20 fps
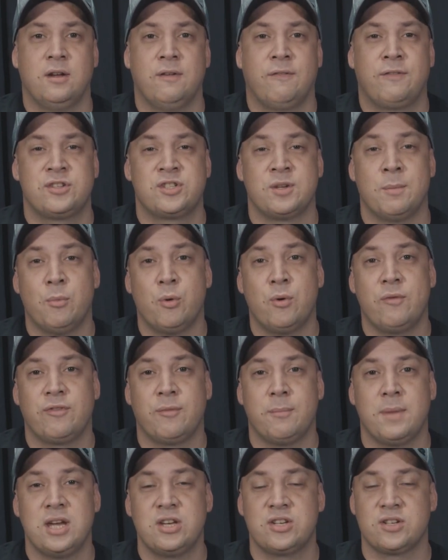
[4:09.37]
For some more
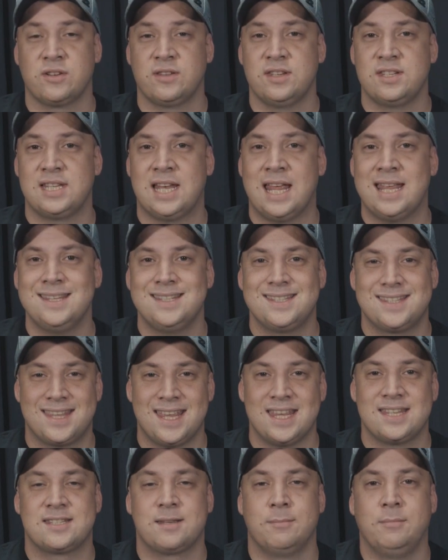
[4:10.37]
information on this lens,
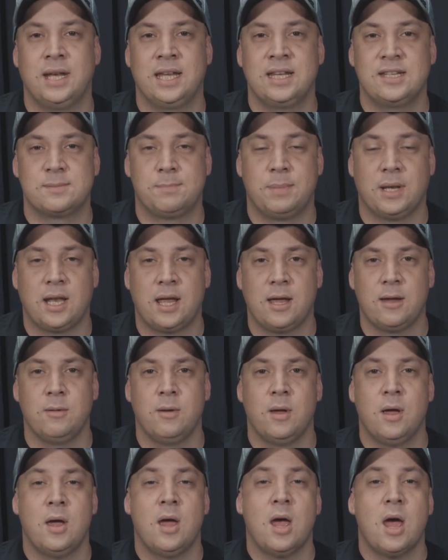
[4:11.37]
there's some links below.